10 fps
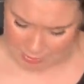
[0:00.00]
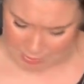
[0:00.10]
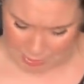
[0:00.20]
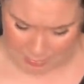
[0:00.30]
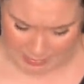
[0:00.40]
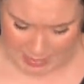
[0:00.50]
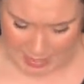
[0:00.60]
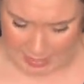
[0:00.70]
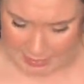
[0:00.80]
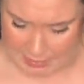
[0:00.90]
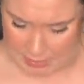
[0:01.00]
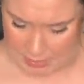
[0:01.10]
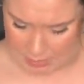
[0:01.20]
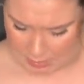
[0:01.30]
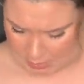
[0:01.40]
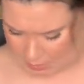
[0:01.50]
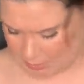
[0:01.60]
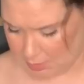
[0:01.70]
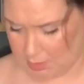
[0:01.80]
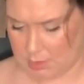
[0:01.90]
it's newie tags,
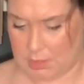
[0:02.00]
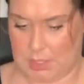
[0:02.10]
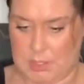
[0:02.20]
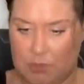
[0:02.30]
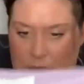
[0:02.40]
extra